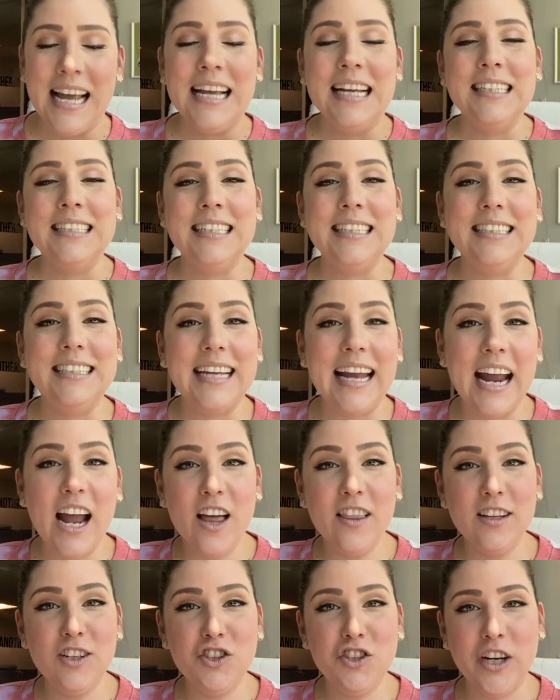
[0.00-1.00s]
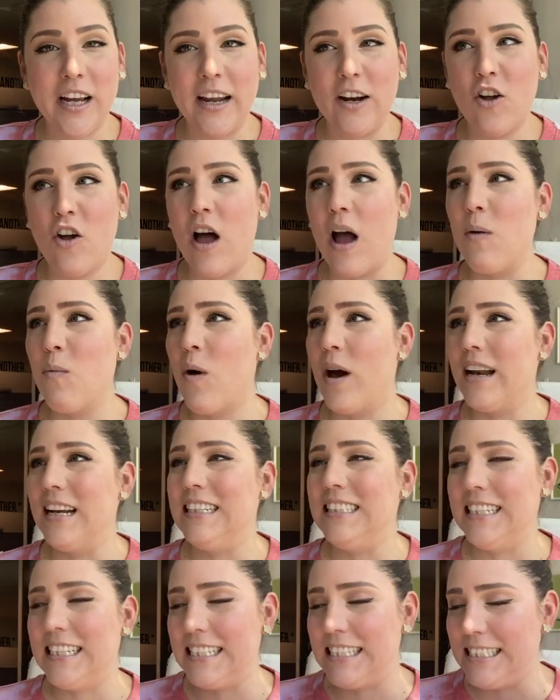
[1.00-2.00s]
Today on the channel, I want to
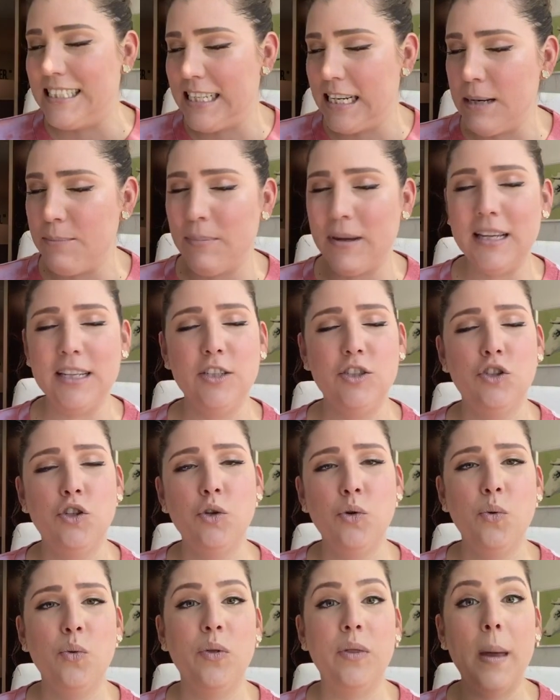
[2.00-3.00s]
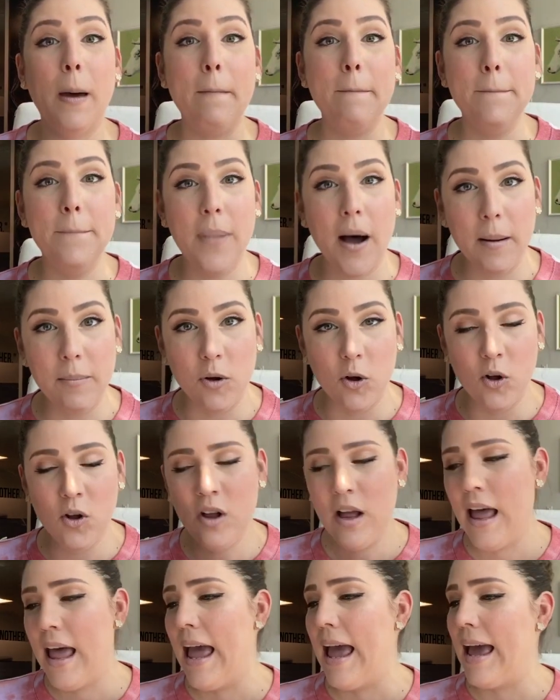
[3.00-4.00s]
dig deep into the bubble
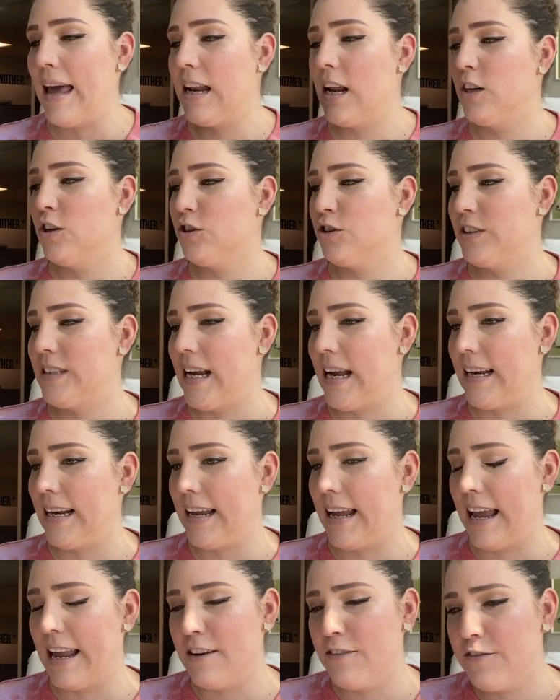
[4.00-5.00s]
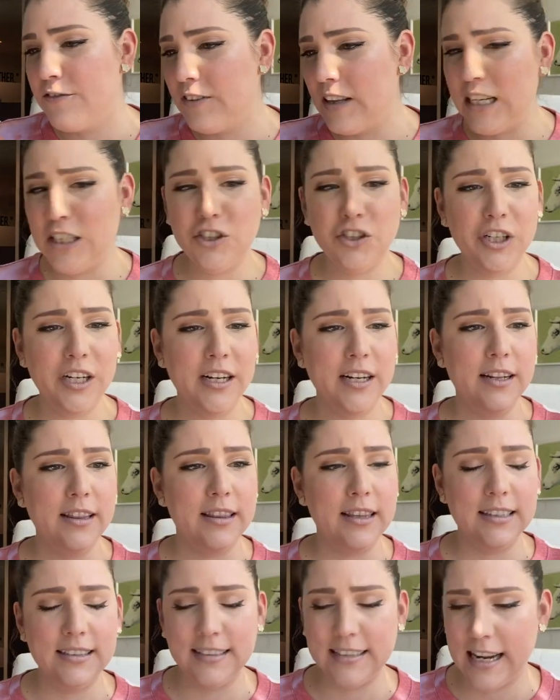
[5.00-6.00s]
and understanding inflation,
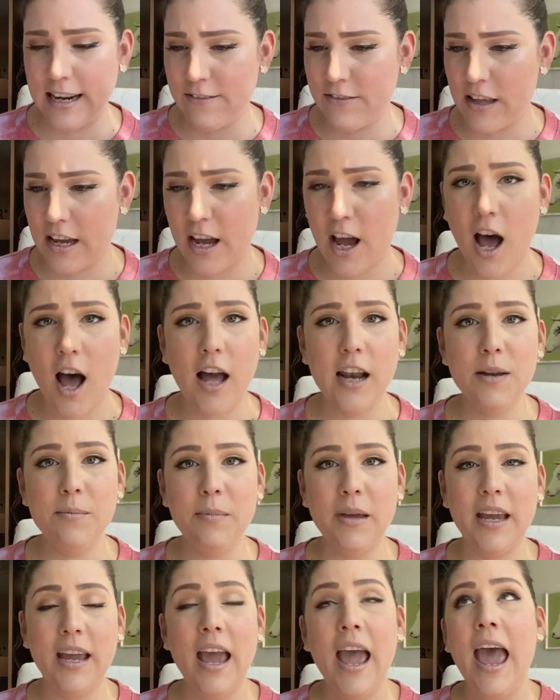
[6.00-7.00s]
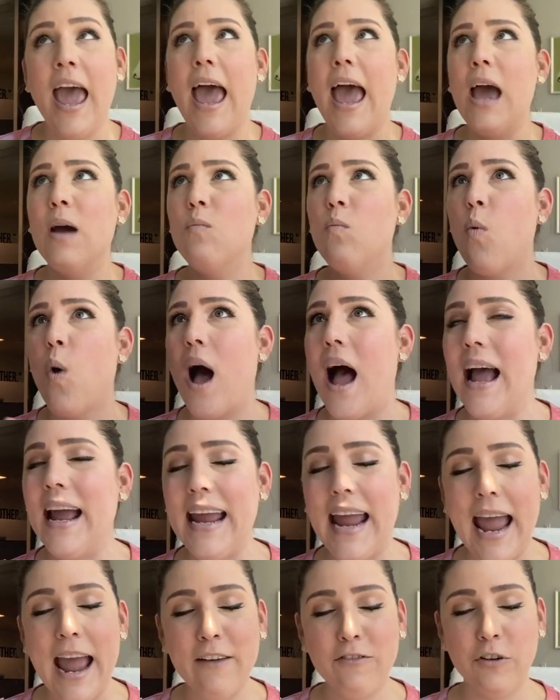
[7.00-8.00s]
the state of the economy, and why
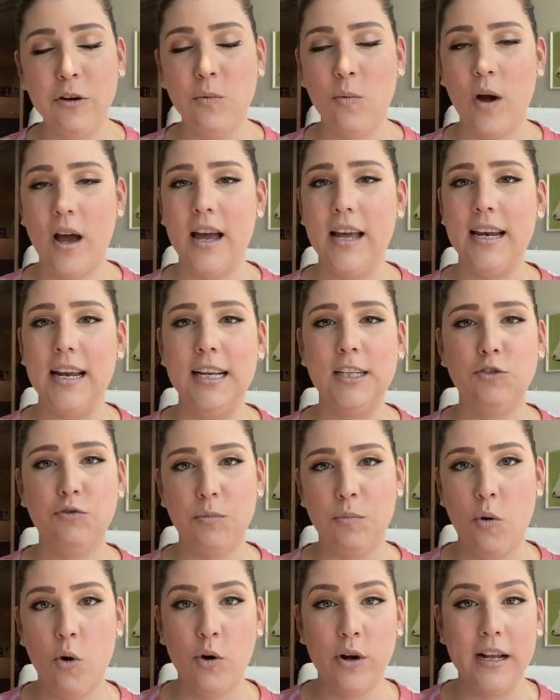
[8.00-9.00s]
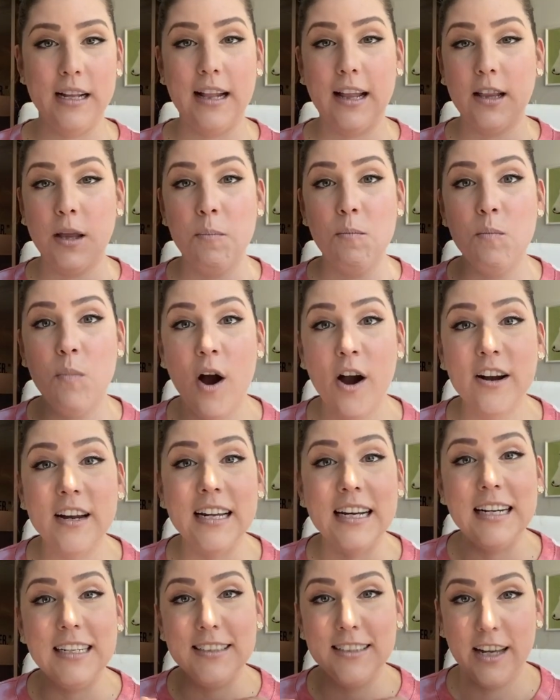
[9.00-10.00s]
everyone is reporting that the
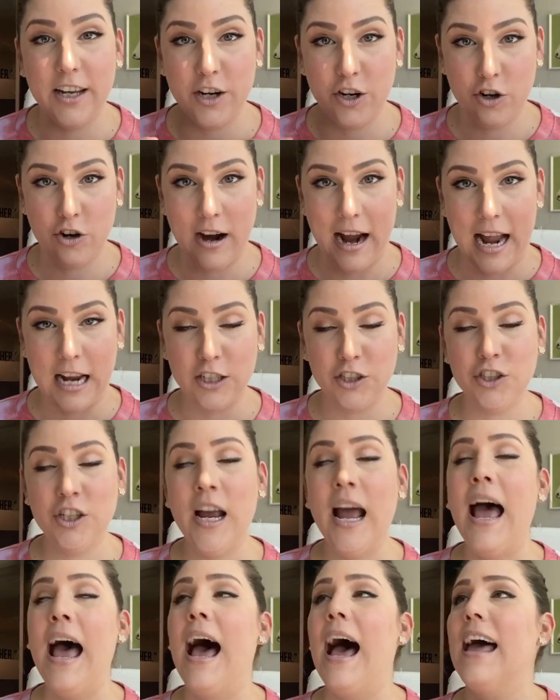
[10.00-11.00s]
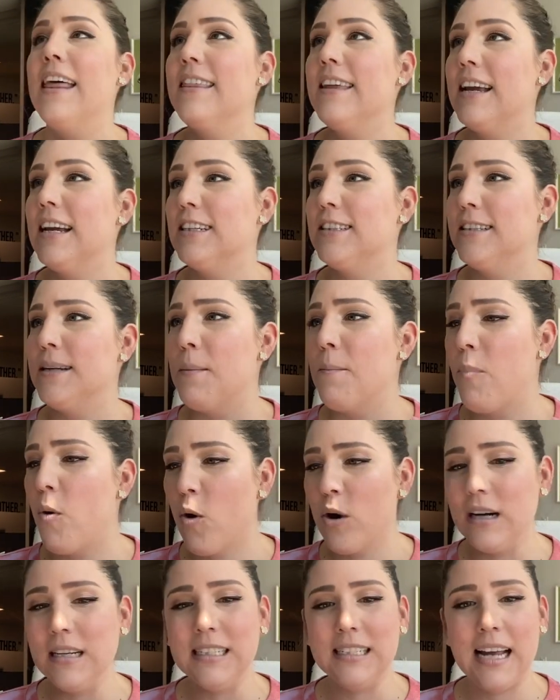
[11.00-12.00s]
market is going to crash. I think it's an
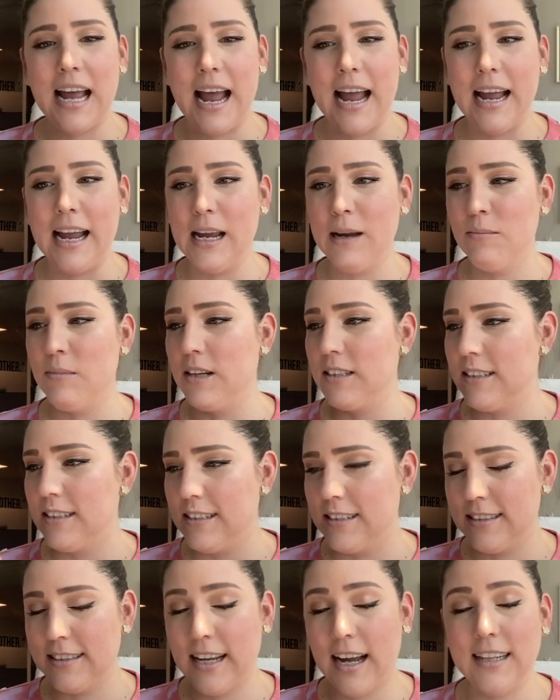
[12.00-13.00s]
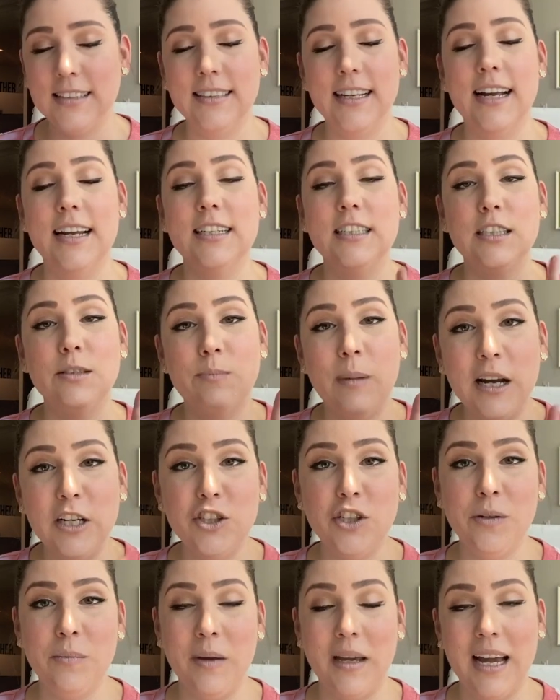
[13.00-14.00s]
important time to discuss it,
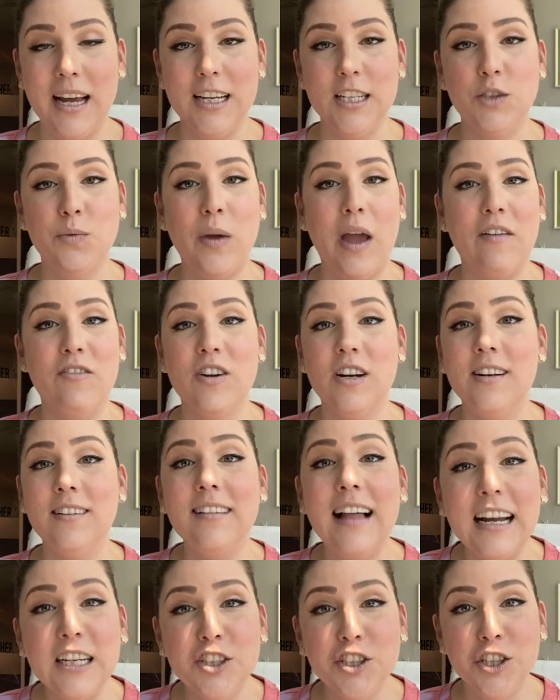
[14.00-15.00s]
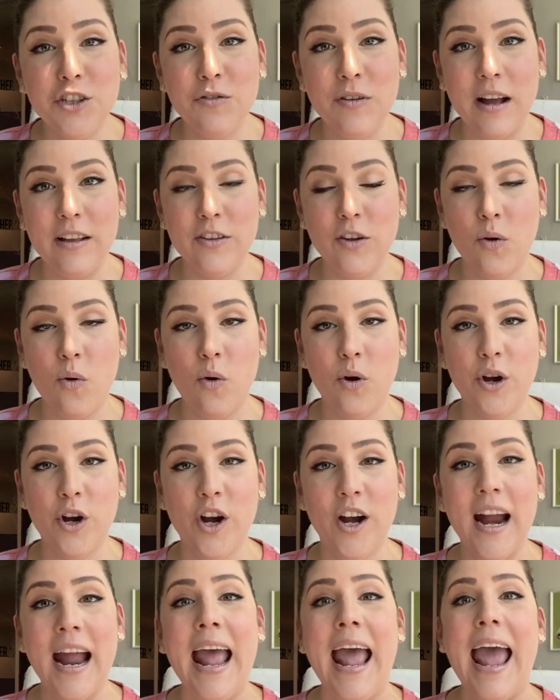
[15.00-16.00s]
especially because we have an election around the
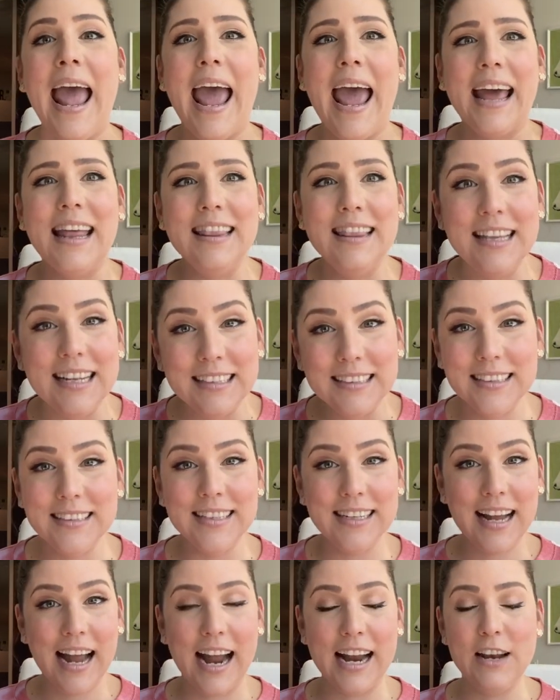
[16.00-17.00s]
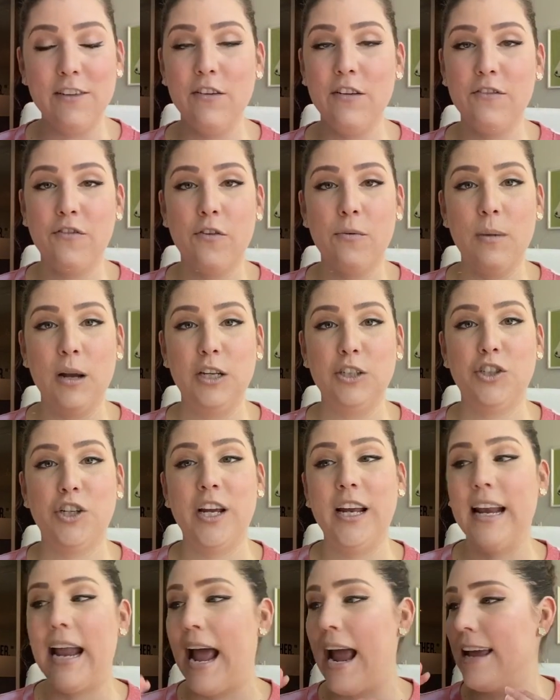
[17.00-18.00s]
corner, and this is the kind of
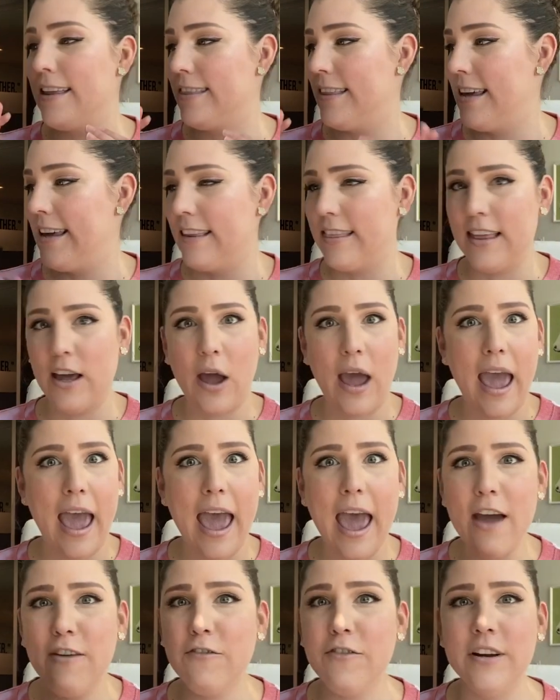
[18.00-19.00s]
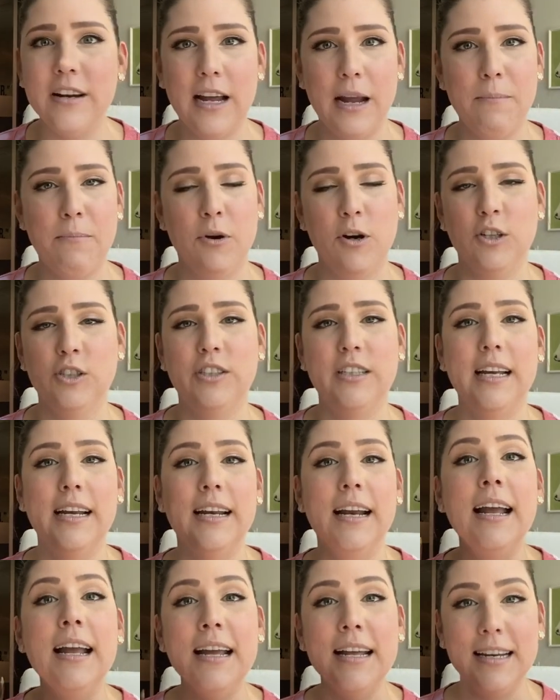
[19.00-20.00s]
information I think the everyday
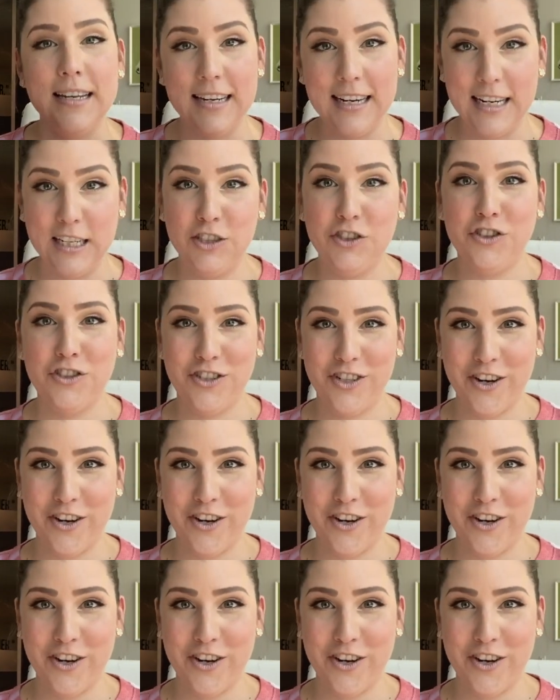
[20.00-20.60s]
person needs to